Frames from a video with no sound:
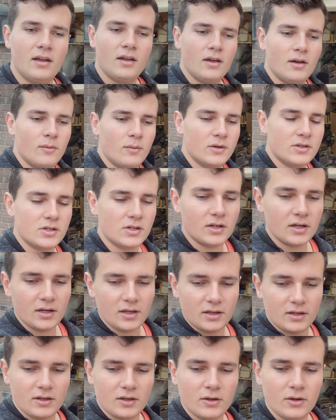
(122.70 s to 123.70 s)
What you're
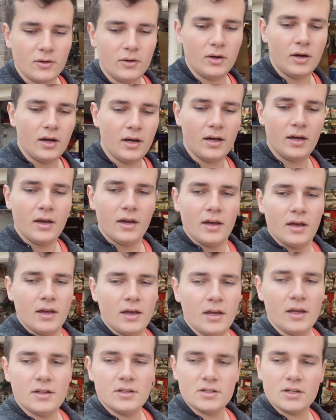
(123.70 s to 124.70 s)
gonna do
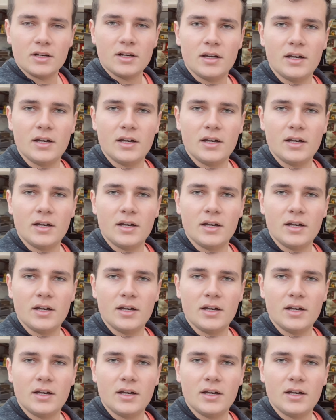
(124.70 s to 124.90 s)
is you're gonna